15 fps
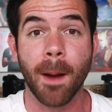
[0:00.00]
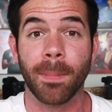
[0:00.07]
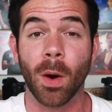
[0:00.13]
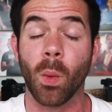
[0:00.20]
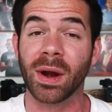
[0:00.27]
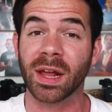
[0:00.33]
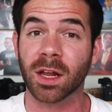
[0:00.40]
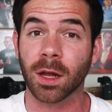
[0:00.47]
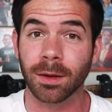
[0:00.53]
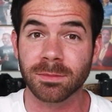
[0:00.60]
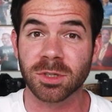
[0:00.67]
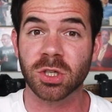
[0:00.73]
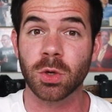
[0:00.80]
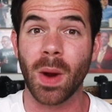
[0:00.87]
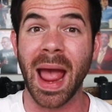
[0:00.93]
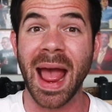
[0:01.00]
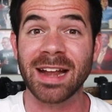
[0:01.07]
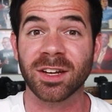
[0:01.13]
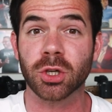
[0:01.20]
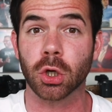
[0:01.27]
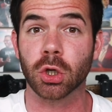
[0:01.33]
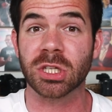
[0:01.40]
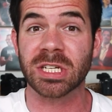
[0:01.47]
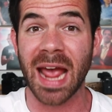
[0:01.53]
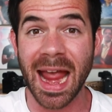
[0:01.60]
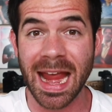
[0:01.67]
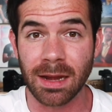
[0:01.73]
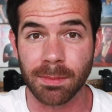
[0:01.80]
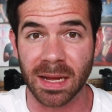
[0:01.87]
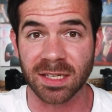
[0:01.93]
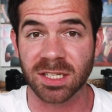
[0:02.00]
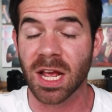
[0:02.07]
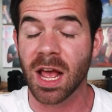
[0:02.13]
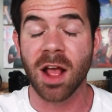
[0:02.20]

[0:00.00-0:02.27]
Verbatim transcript: But when it comes to entertainment,